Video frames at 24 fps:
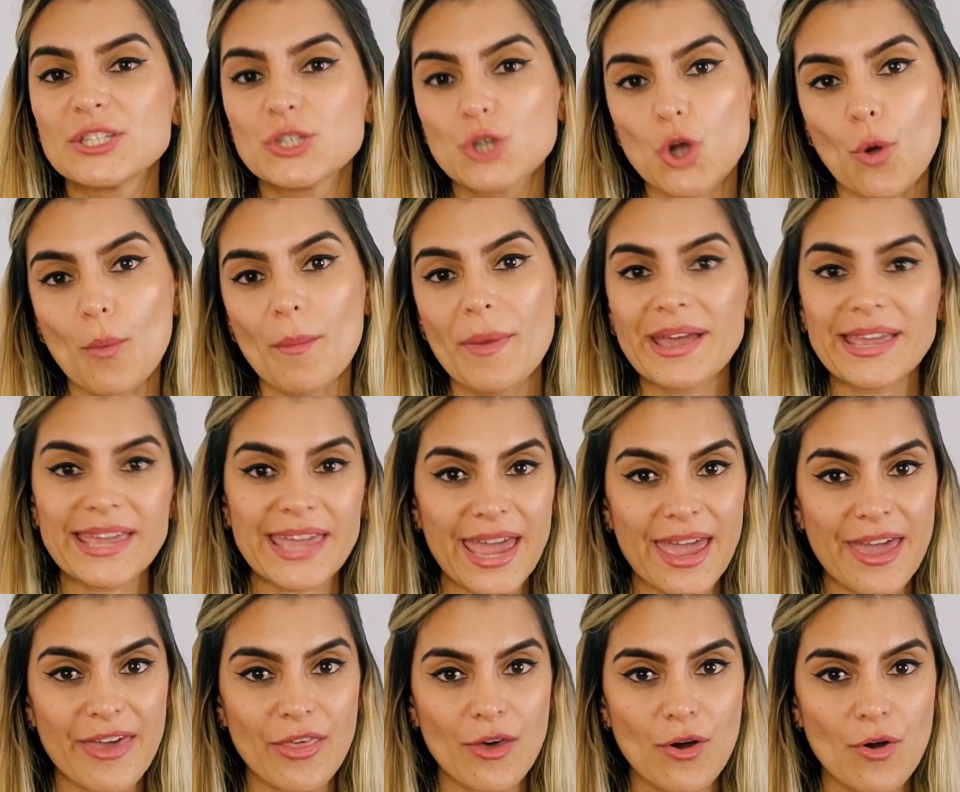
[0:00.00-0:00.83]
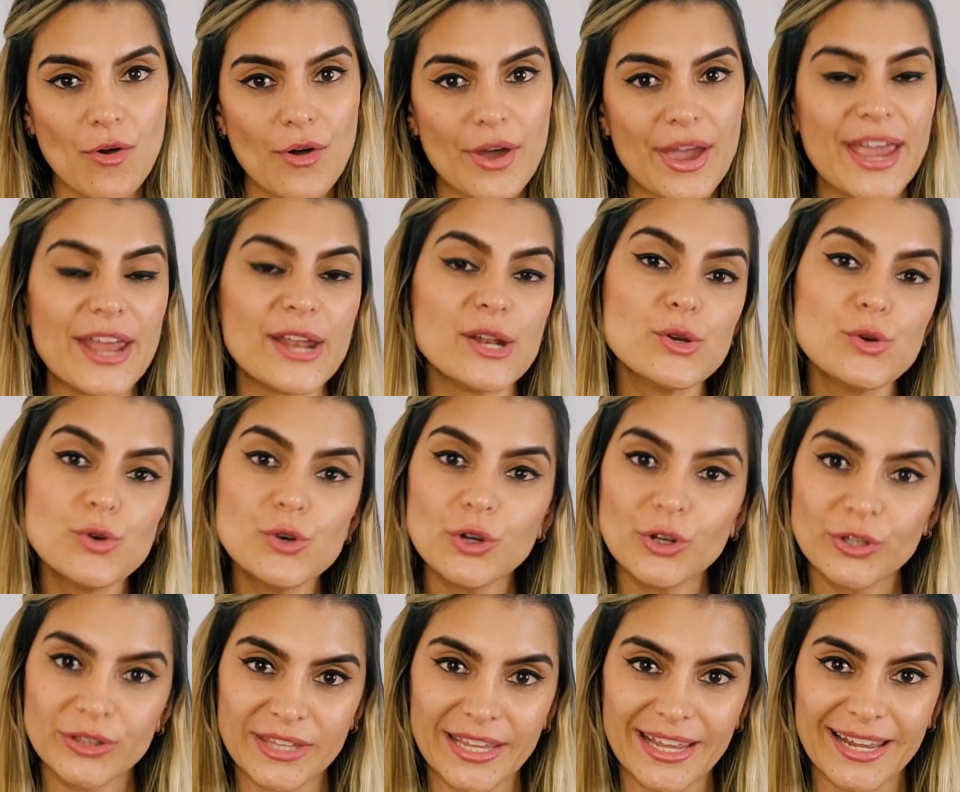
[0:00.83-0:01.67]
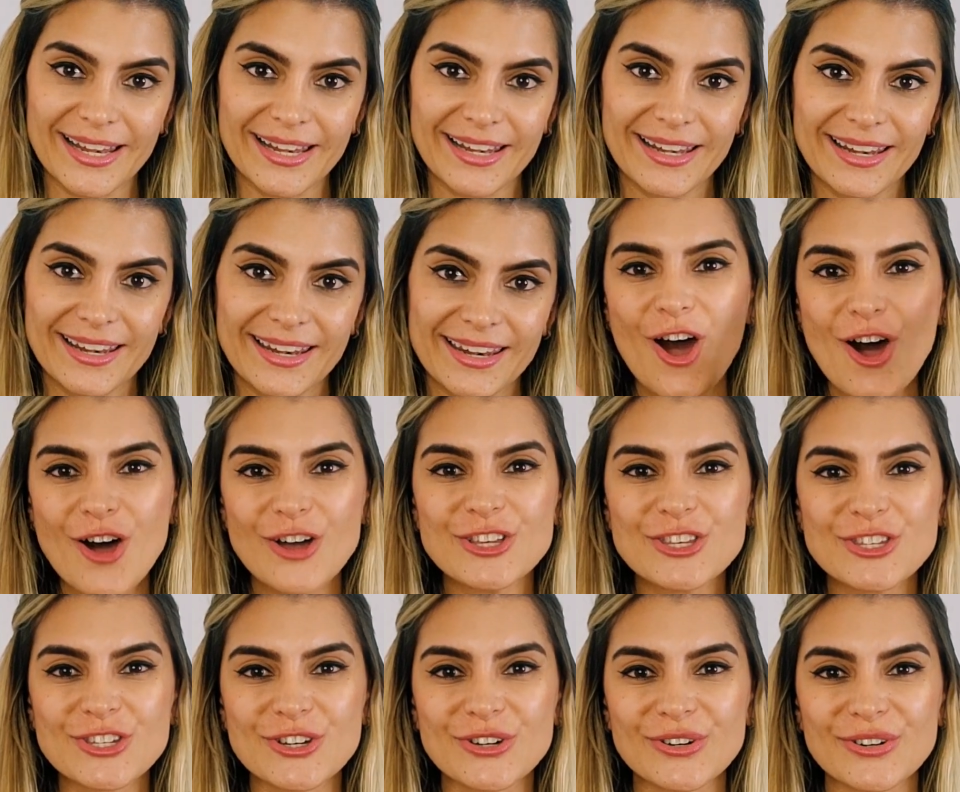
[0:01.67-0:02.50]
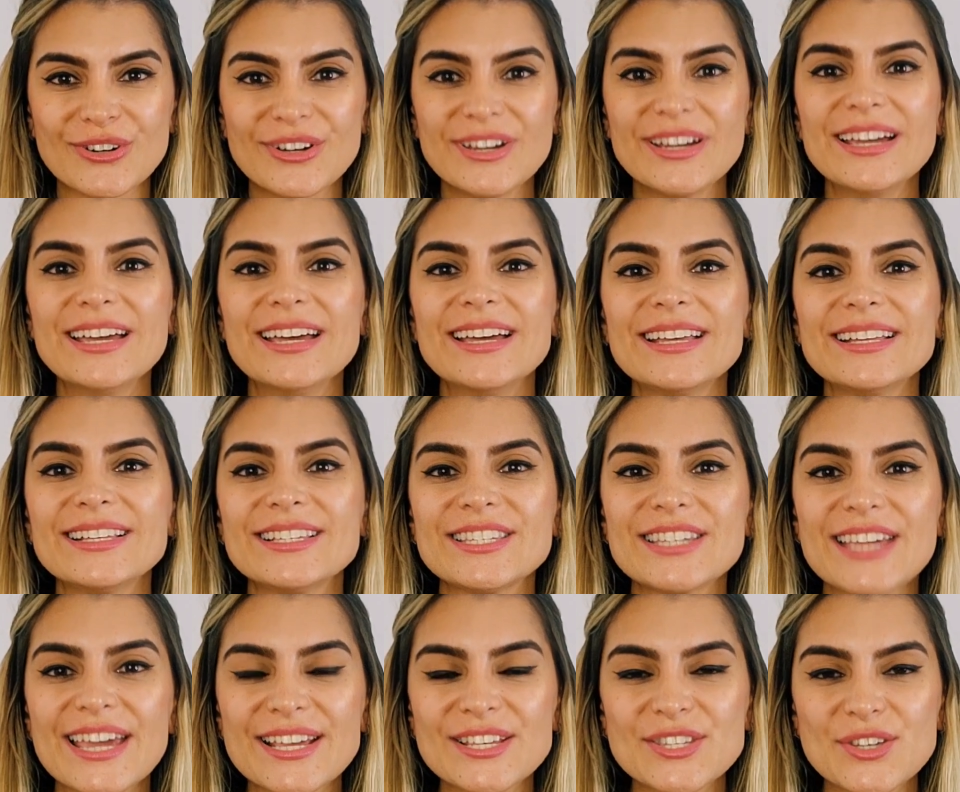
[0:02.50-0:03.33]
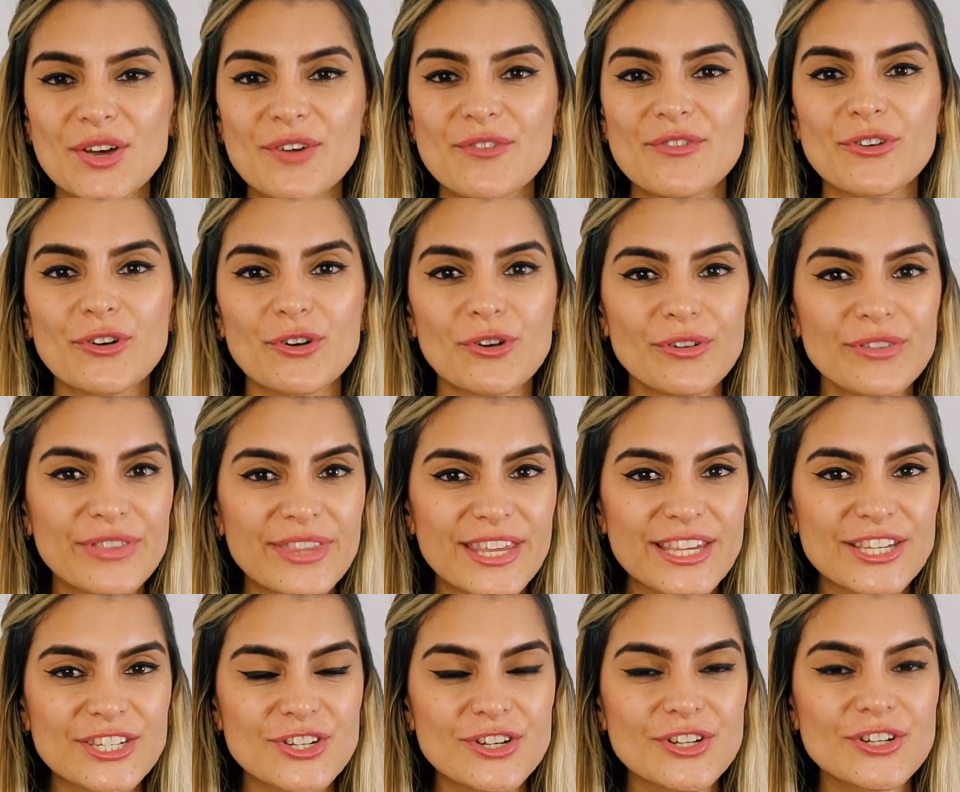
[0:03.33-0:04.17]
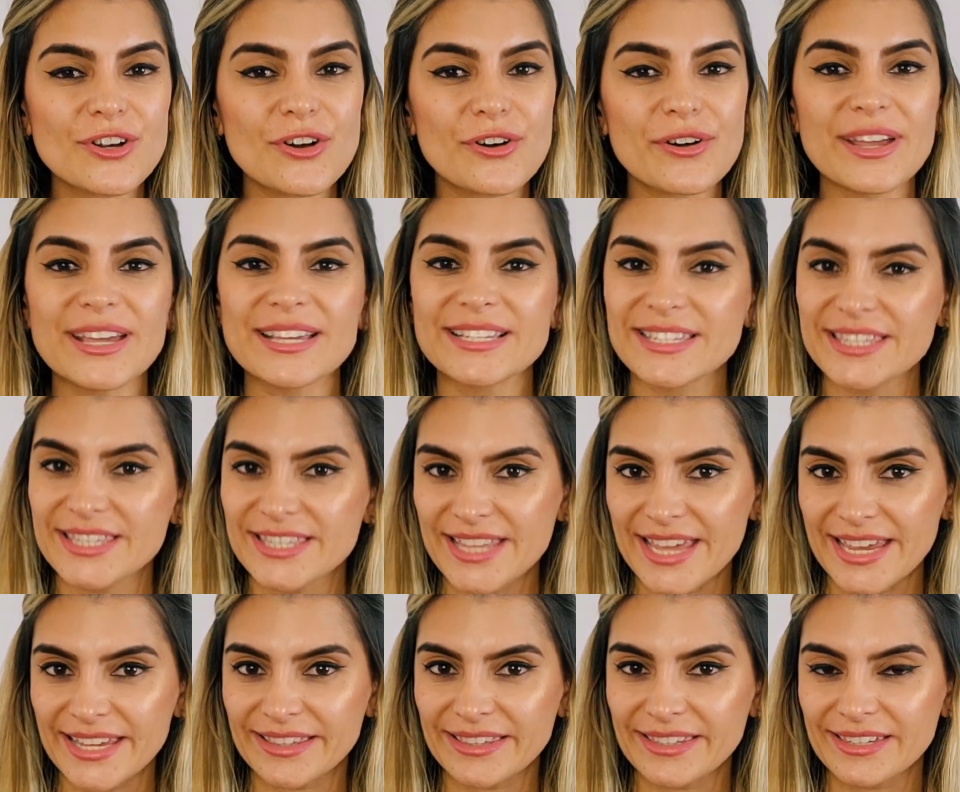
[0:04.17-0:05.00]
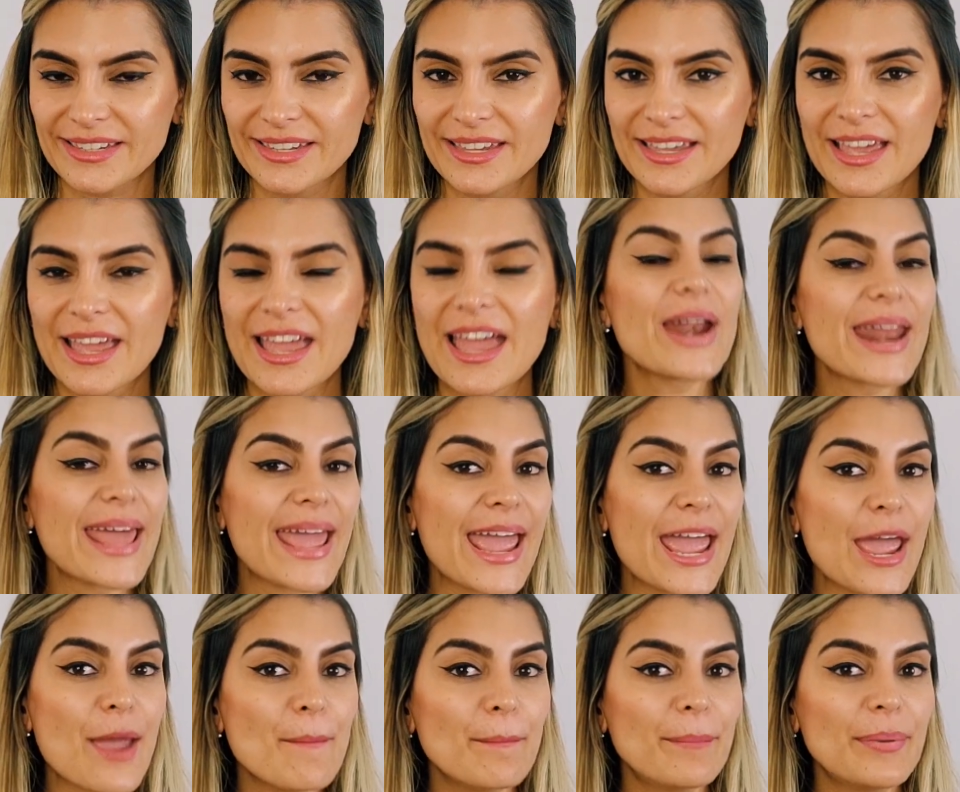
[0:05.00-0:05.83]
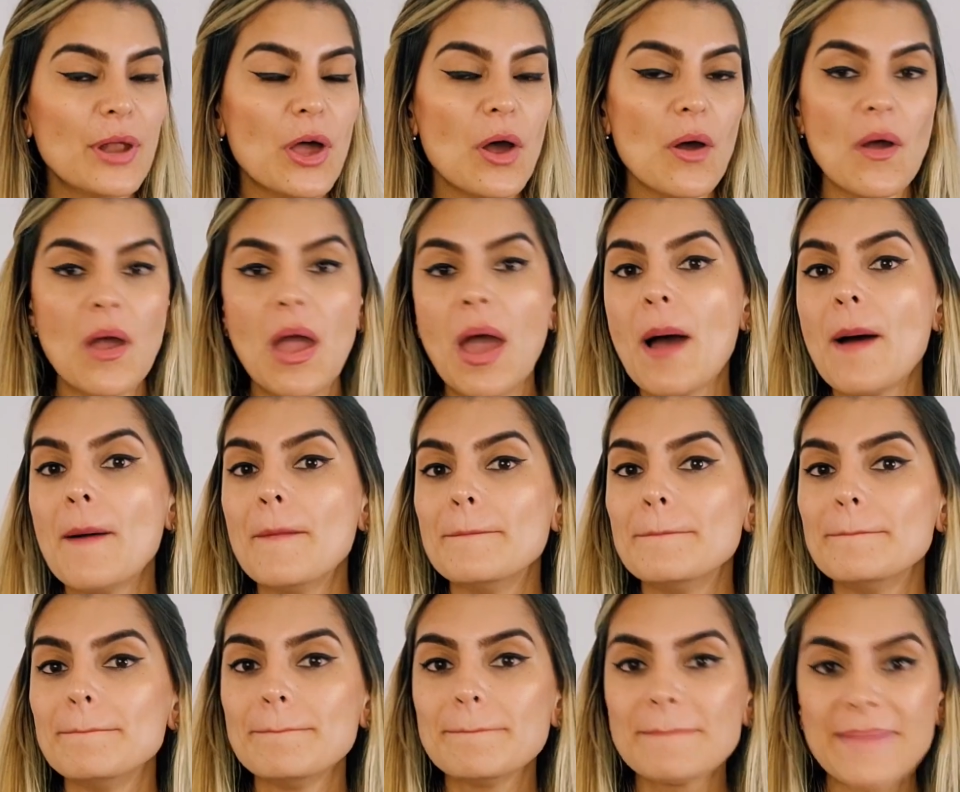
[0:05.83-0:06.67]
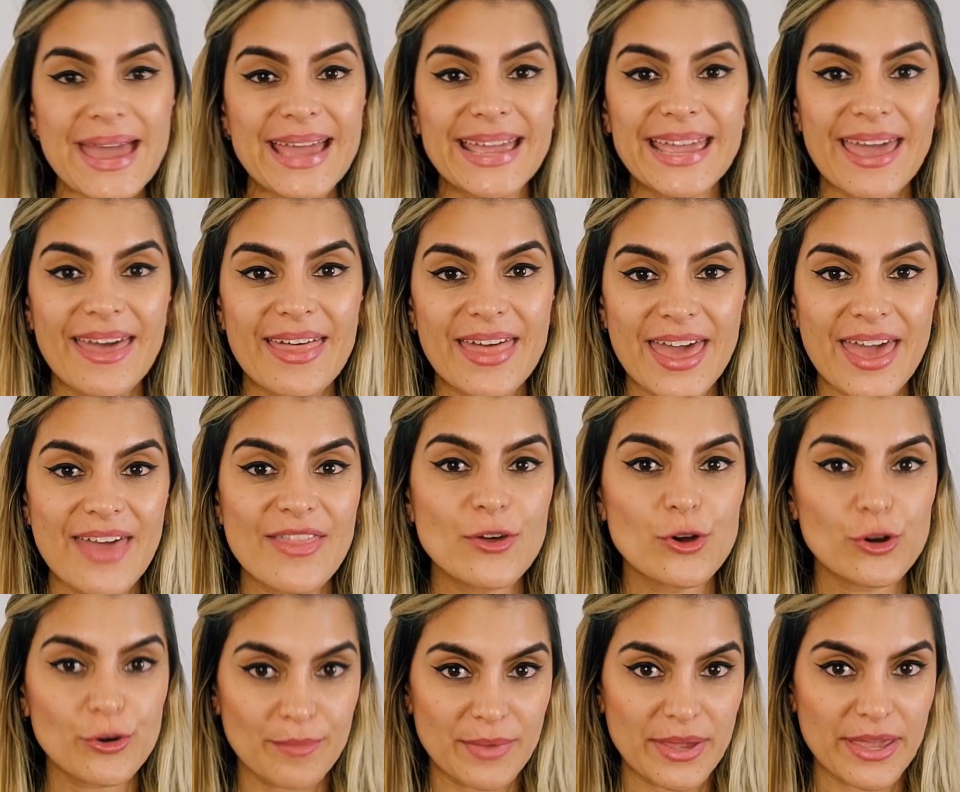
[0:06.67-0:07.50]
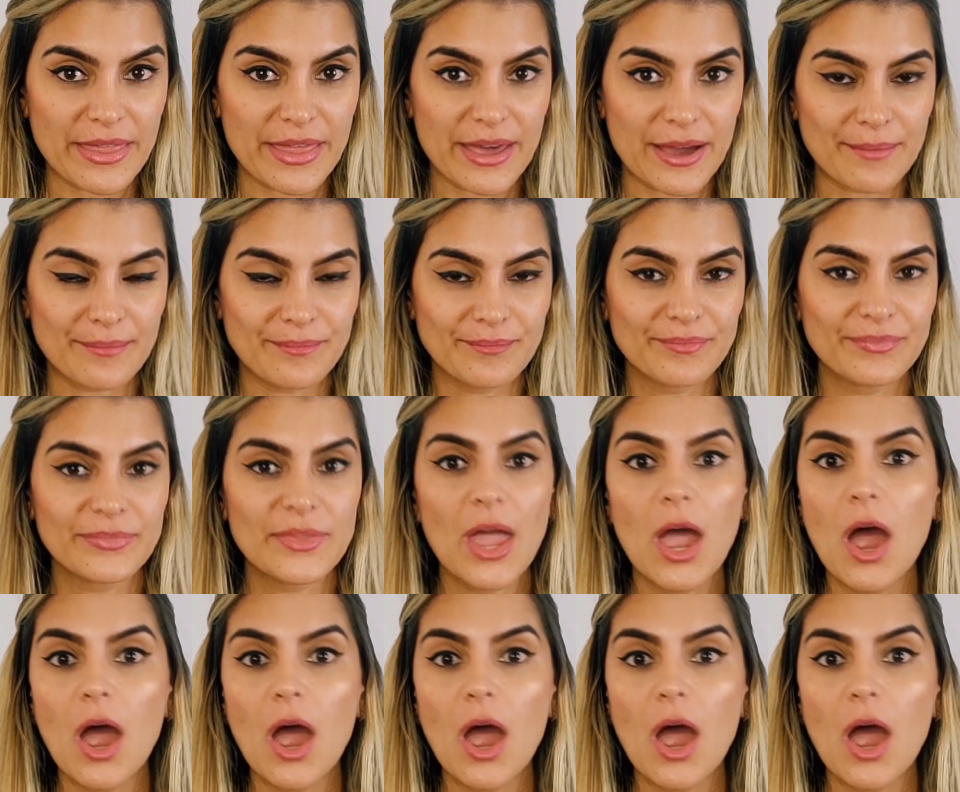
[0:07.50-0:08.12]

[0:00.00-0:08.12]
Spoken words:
Yo me quedo en un hotel. 8. Change of condition or state. Por ejemplo, me quedé dormida.